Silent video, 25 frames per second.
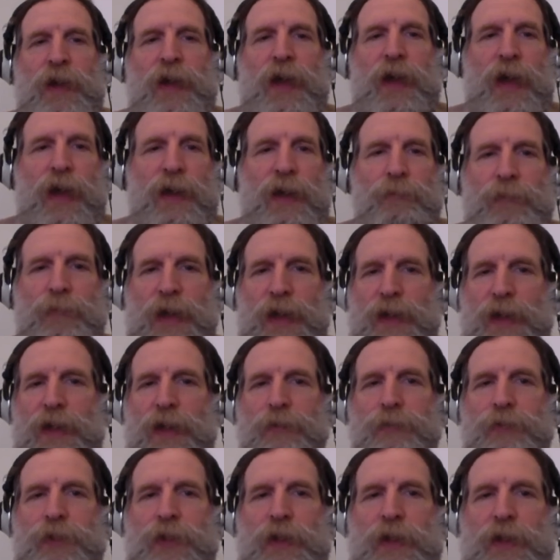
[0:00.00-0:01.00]
and many
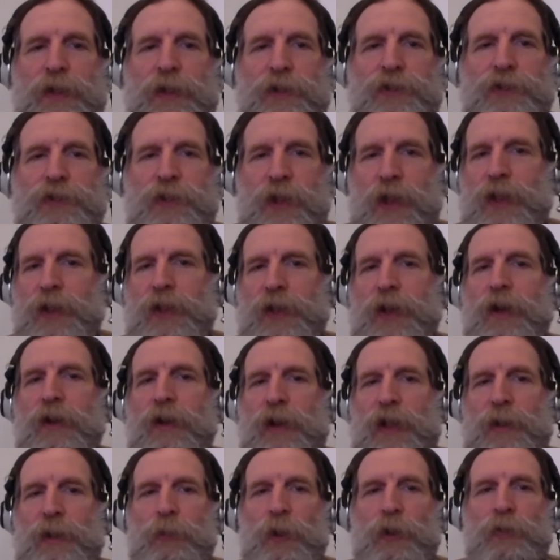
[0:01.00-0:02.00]
of the
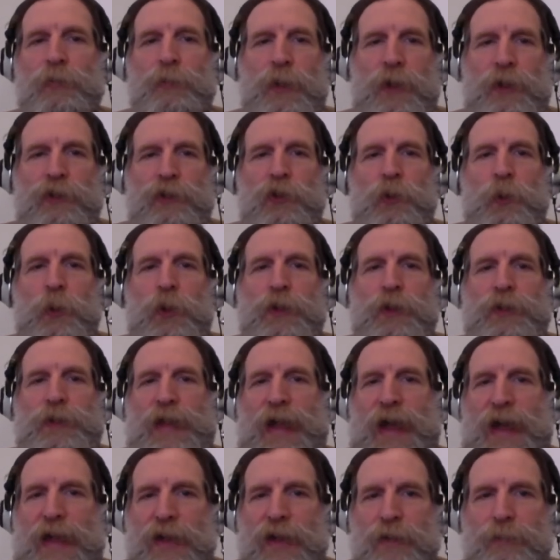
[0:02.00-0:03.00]
solidarity movements with
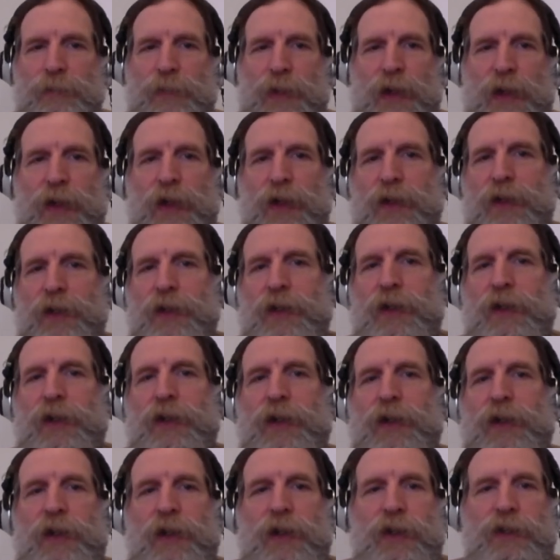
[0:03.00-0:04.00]
Latin
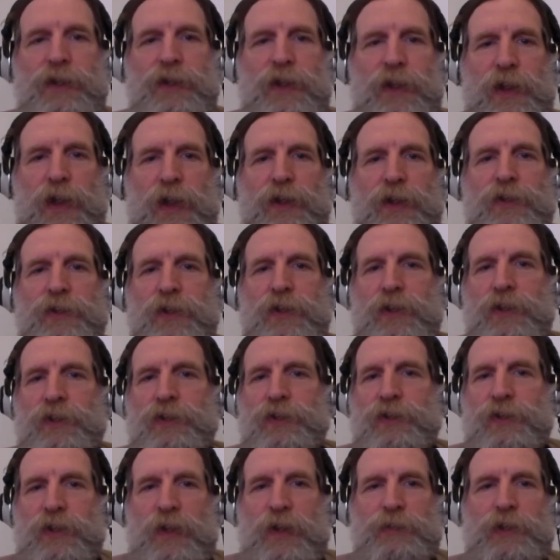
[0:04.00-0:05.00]
America in the
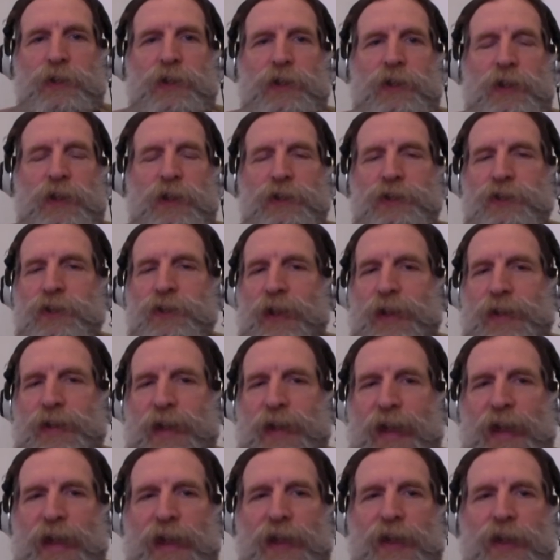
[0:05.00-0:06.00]
1970s and
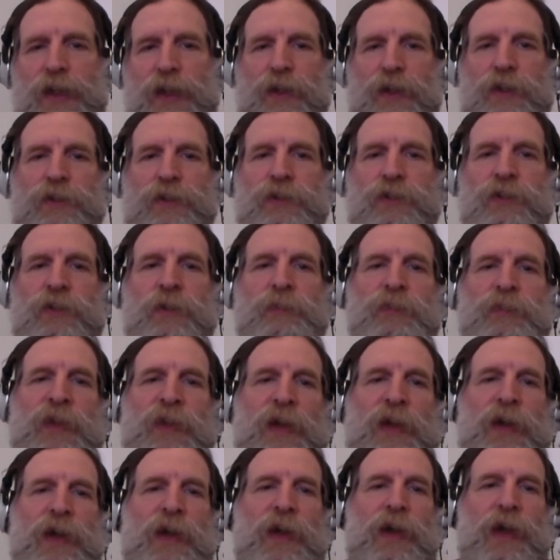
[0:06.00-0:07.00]
80s,
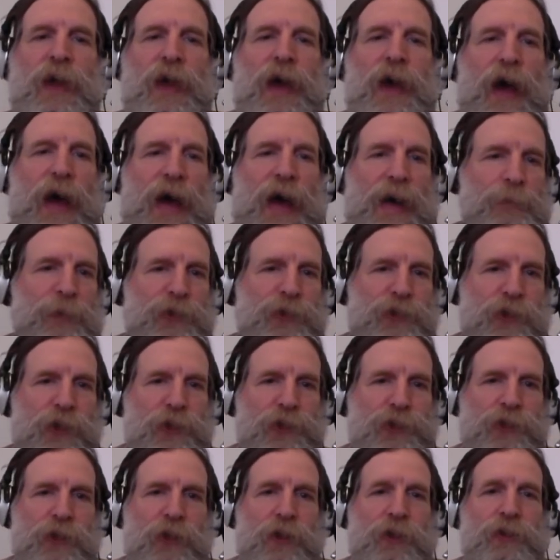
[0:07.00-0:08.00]

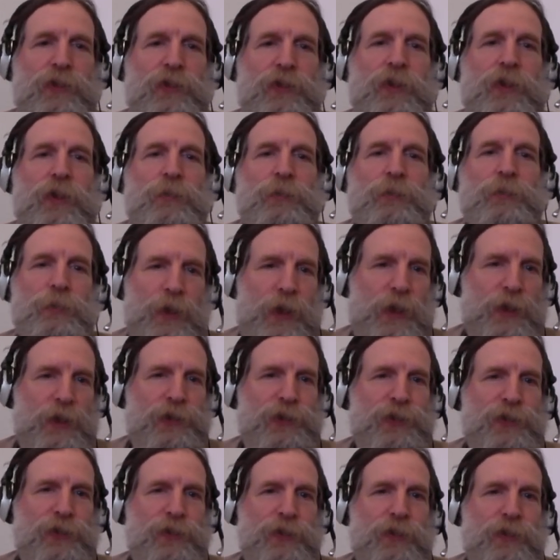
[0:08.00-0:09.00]
opposition to the
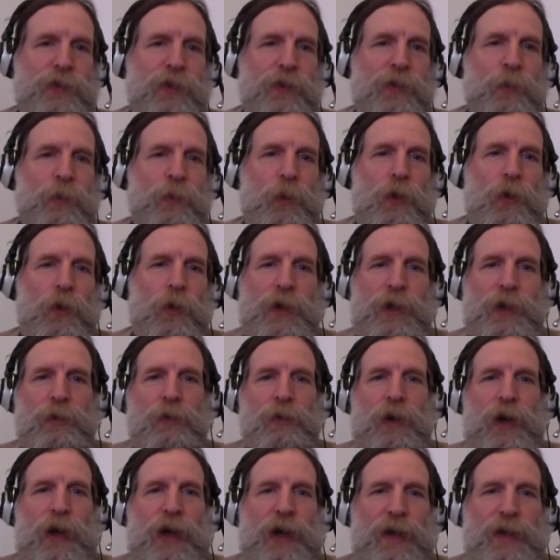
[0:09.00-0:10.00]
first war in
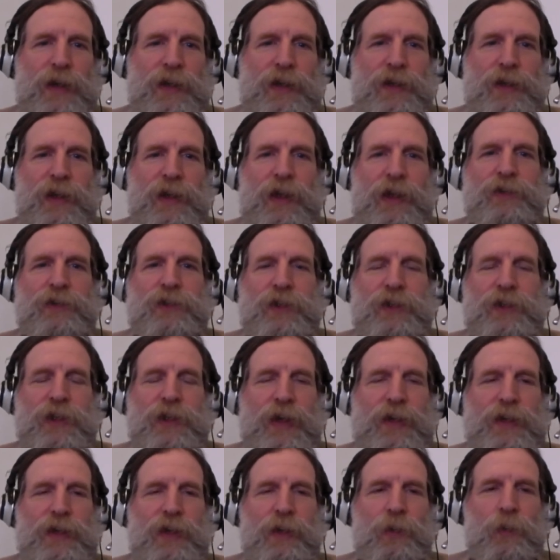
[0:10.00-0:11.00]
Iraq in
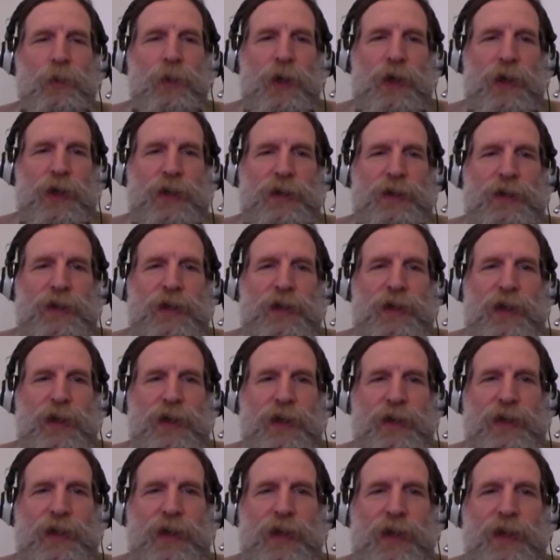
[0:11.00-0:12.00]
1991, and
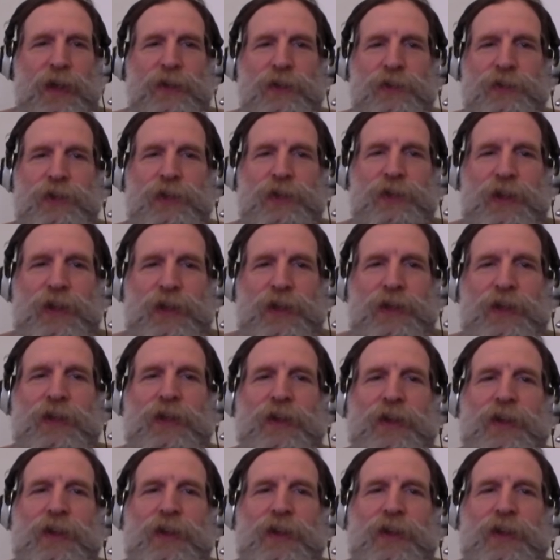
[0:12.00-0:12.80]
again to the